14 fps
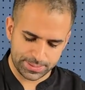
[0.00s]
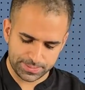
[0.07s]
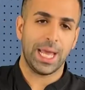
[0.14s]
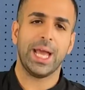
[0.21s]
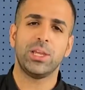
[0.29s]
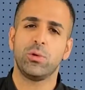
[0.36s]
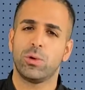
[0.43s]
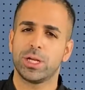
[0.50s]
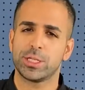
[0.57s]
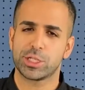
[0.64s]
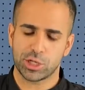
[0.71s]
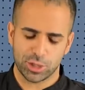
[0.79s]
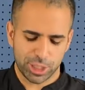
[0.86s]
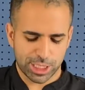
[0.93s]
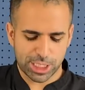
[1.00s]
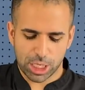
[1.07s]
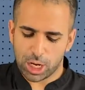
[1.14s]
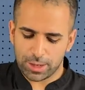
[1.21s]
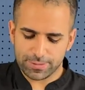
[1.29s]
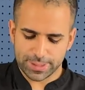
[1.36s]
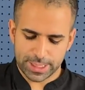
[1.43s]
And you want to stir this
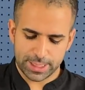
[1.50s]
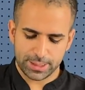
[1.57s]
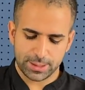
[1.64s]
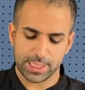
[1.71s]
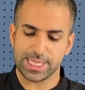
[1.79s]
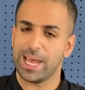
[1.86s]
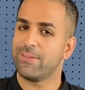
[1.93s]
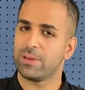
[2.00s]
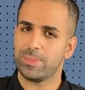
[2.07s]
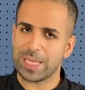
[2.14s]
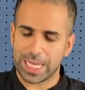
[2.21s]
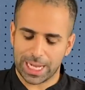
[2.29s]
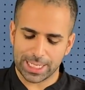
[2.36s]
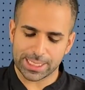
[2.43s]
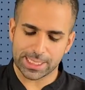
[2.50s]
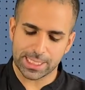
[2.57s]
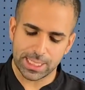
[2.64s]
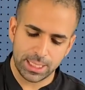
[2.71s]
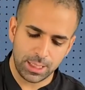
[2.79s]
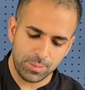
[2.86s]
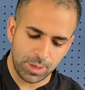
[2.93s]
often. Doesn't have to be
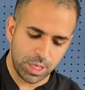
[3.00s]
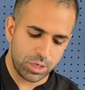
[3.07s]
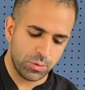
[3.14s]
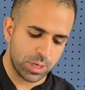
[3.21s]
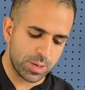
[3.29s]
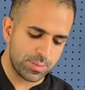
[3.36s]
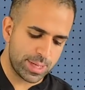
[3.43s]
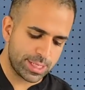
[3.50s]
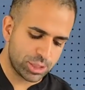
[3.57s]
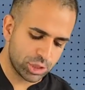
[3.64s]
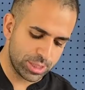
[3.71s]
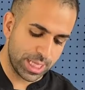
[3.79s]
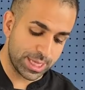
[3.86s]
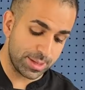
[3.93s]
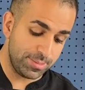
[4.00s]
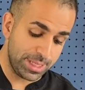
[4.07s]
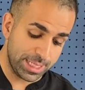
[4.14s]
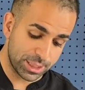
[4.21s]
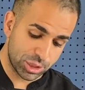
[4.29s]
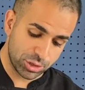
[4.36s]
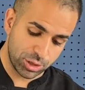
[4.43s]
constantly, but you do want to make sure that the meat
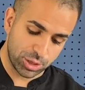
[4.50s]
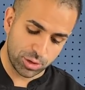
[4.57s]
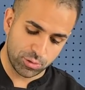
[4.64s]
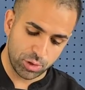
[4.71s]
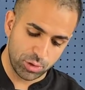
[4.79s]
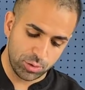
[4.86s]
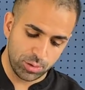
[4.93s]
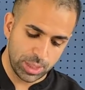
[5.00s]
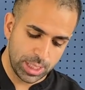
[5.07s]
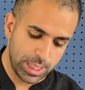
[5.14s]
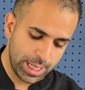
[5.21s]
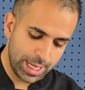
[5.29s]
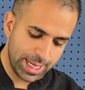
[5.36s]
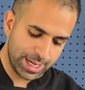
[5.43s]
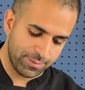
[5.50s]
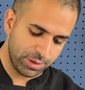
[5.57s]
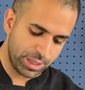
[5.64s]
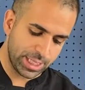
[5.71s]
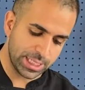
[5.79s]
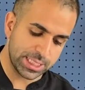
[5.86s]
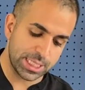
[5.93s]
is cooked through and
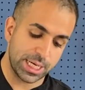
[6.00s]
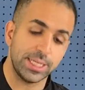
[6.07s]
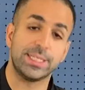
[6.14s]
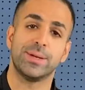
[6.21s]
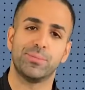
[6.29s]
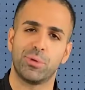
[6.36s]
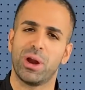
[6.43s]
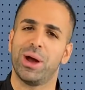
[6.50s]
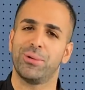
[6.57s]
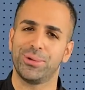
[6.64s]
everything is nice and brown.